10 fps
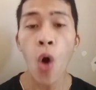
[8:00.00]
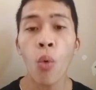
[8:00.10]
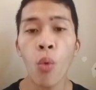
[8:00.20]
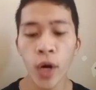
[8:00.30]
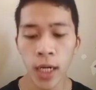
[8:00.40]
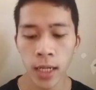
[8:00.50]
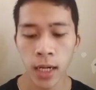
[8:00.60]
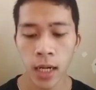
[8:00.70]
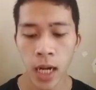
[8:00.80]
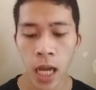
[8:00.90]
where
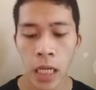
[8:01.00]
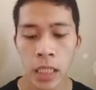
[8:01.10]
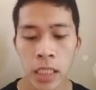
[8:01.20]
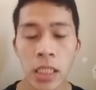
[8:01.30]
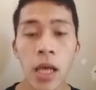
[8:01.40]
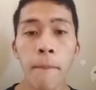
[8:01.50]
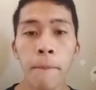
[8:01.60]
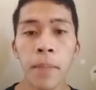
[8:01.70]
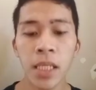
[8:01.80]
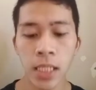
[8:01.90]
some
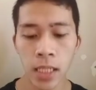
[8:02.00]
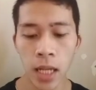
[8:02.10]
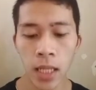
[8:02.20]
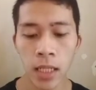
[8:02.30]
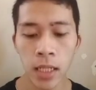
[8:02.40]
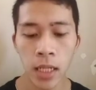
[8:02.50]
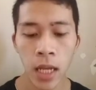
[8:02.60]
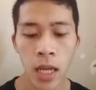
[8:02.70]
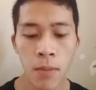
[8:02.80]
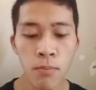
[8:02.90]
physical
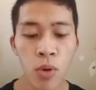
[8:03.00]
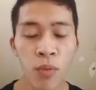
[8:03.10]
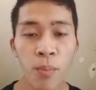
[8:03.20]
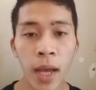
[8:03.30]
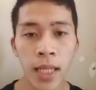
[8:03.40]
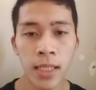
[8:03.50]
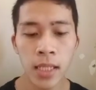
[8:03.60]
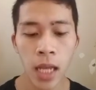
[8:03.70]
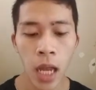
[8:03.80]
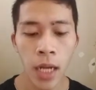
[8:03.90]
movement
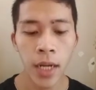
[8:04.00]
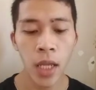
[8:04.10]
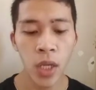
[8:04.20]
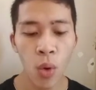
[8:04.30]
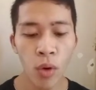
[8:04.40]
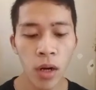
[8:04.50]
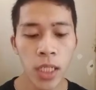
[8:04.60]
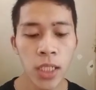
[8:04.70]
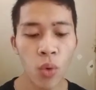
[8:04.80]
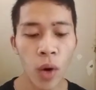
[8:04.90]
the yoga
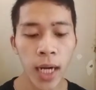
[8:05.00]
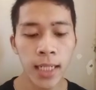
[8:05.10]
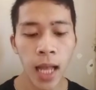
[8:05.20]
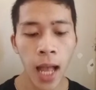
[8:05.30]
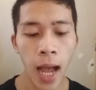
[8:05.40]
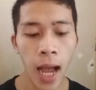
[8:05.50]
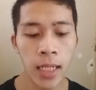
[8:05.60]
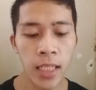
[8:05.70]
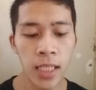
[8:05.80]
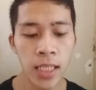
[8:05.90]
required
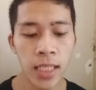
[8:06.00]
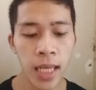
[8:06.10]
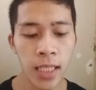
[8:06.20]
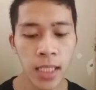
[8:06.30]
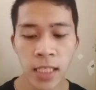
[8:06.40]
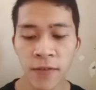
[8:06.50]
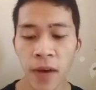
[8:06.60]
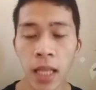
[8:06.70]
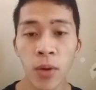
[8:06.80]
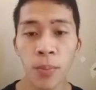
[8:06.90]
an intense
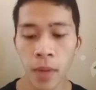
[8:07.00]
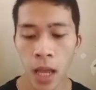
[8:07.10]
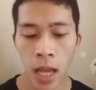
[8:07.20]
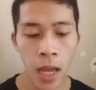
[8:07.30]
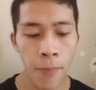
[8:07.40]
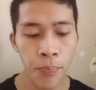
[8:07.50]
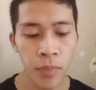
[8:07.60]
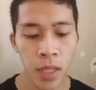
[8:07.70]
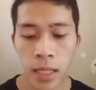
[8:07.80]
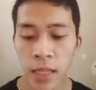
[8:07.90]
develop,
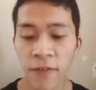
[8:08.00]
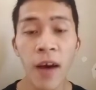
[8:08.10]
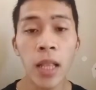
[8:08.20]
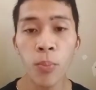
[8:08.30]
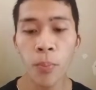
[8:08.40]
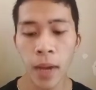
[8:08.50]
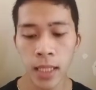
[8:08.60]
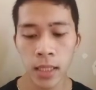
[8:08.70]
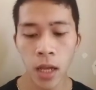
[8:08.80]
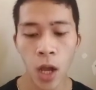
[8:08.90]

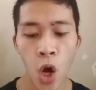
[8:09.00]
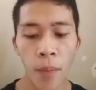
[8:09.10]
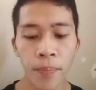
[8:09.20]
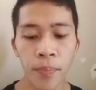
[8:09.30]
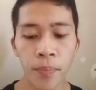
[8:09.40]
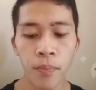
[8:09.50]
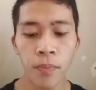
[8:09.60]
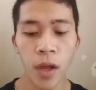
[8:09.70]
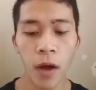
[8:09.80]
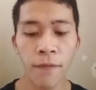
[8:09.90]
development of,
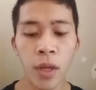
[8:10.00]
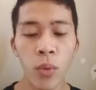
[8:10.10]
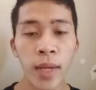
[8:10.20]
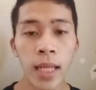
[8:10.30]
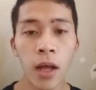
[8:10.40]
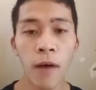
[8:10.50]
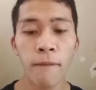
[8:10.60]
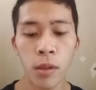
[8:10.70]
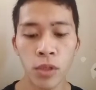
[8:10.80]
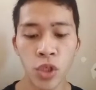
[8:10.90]
of the will
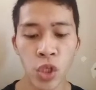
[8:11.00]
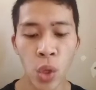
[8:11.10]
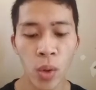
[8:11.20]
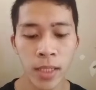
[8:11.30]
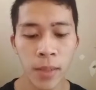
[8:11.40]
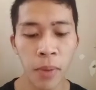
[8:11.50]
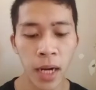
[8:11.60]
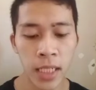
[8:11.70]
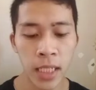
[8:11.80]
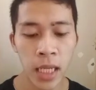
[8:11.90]
of control the
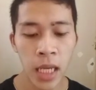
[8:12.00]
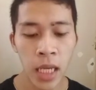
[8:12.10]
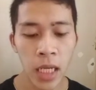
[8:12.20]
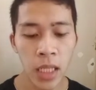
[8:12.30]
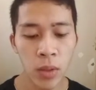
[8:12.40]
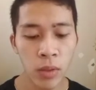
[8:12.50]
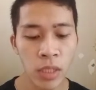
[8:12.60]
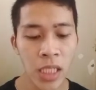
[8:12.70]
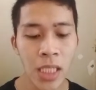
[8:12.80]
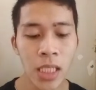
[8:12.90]
body it
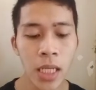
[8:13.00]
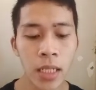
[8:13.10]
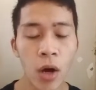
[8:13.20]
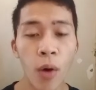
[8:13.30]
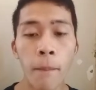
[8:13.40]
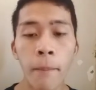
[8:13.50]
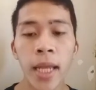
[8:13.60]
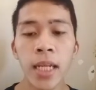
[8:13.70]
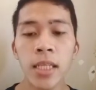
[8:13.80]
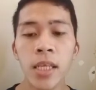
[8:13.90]
consisted of
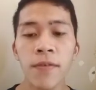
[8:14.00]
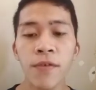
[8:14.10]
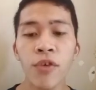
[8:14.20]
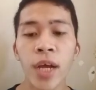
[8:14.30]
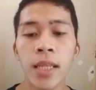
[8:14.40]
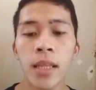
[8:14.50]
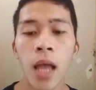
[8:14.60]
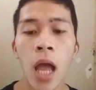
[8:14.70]
many different